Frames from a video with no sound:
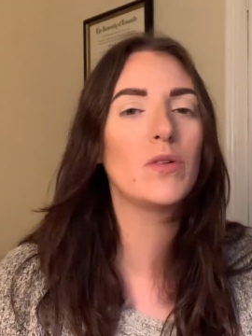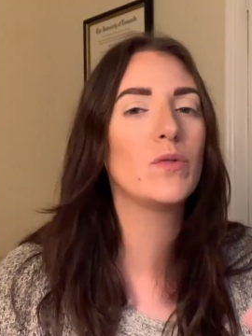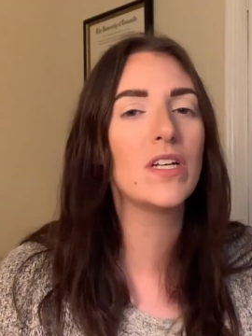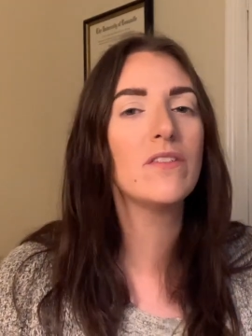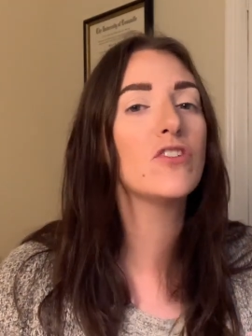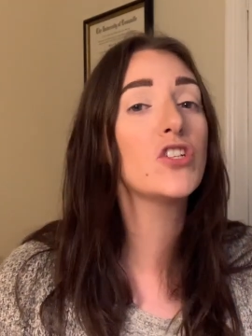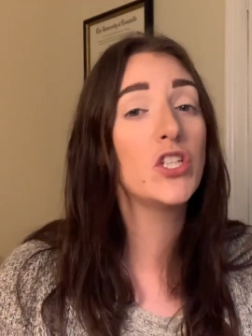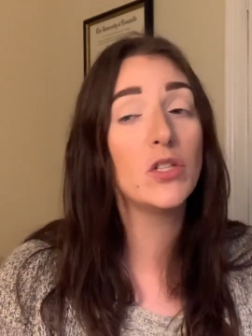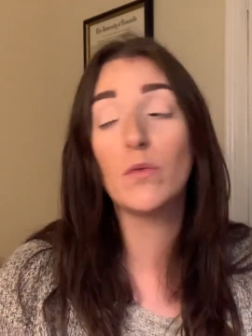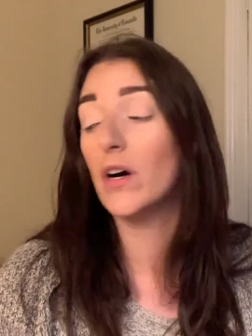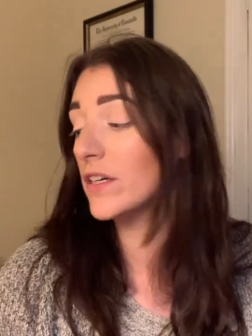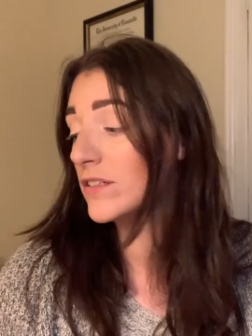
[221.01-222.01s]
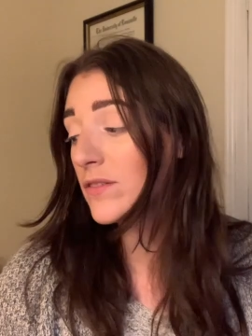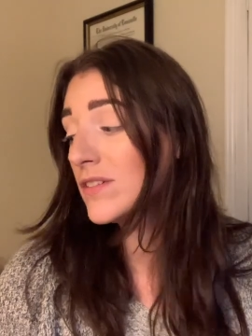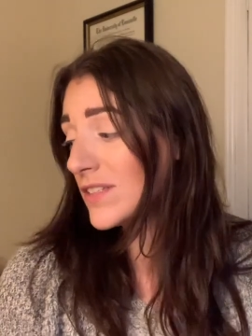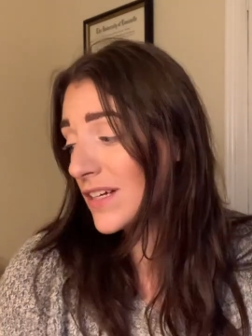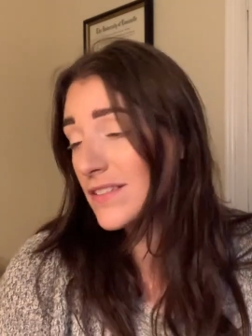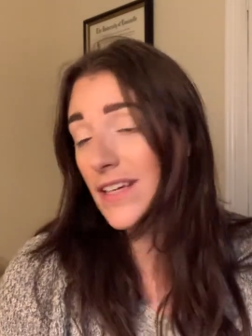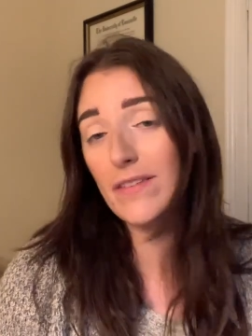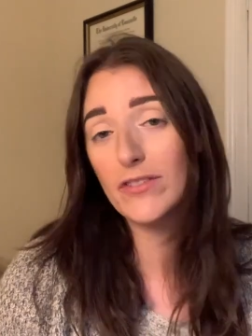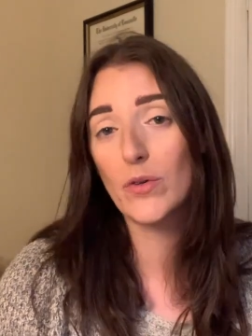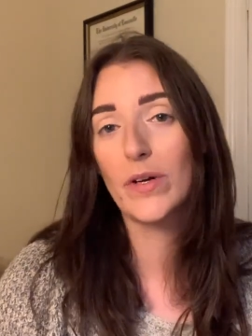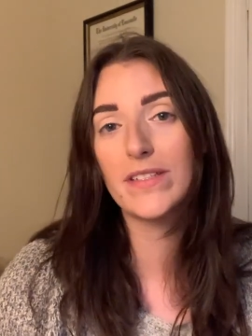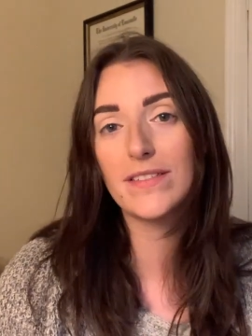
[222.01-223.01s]
whatever you want. So it's nice to have a
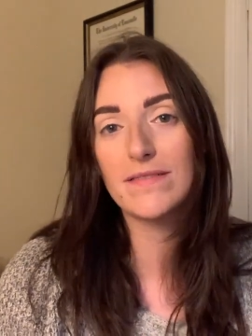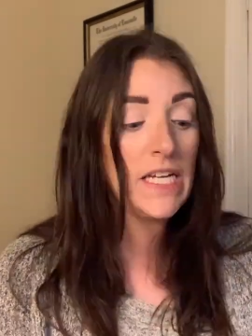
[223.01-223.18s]
choice.